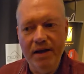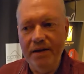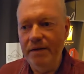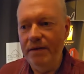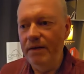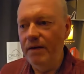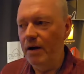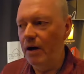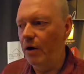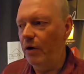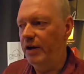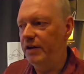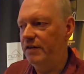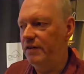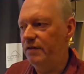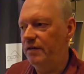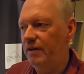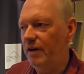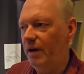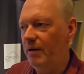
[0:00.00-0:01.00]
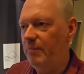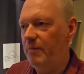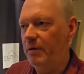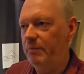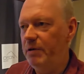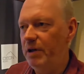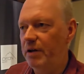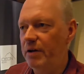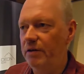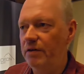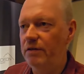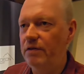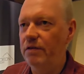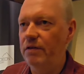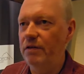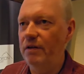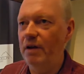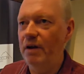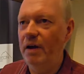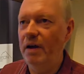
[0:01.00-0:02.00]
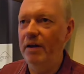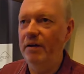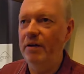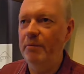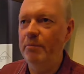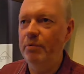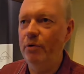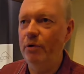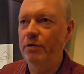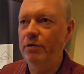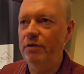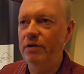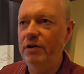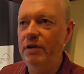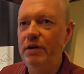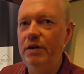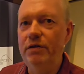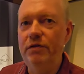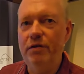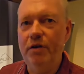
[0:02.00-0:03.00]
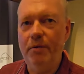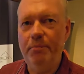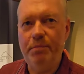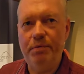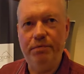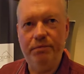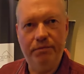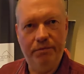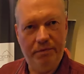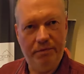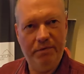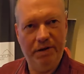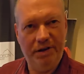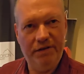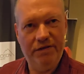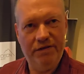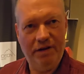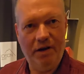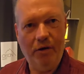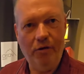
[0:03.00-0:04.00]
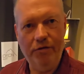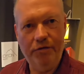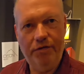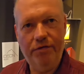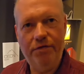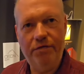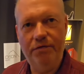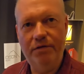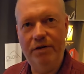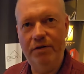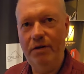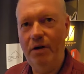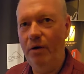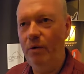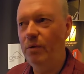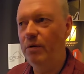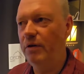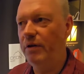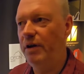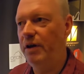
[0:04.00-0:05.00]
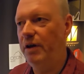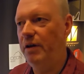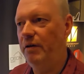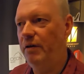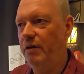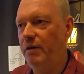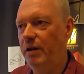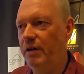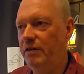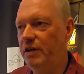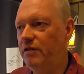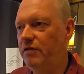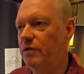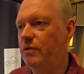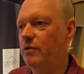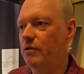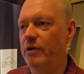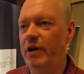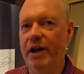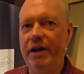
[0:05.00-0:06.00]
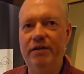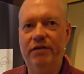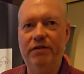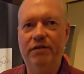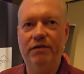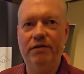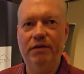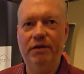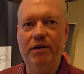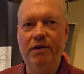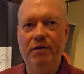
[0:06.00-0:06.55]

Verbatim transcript: No, it's uh, because uh, the proxy sub itself only it needs to correct